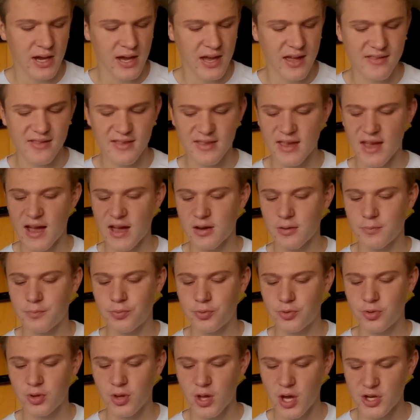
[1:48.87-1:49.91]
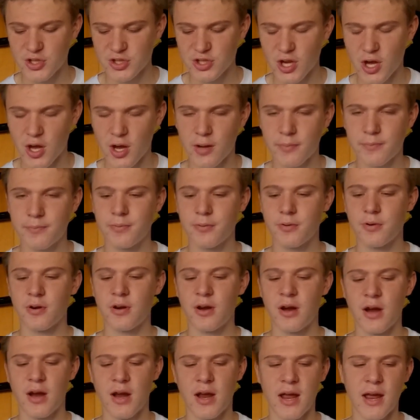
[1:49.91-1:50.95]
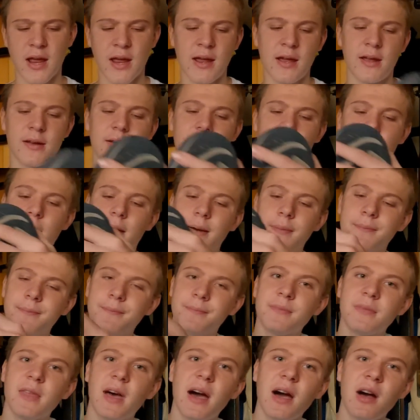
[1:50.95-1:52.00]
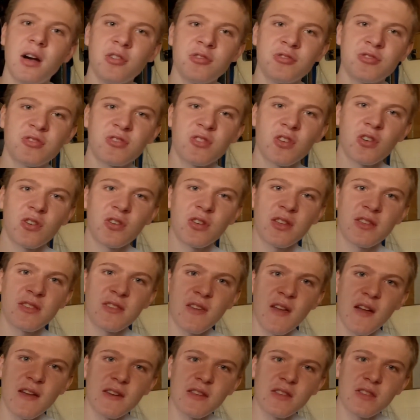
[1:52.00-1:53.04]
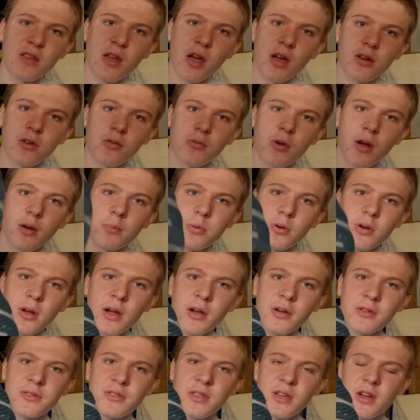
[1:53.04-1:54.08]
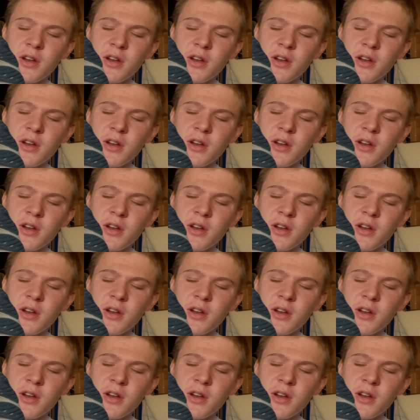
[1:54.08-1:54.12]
It's got a plush upper, and the outsole, it's got a ton of rubber out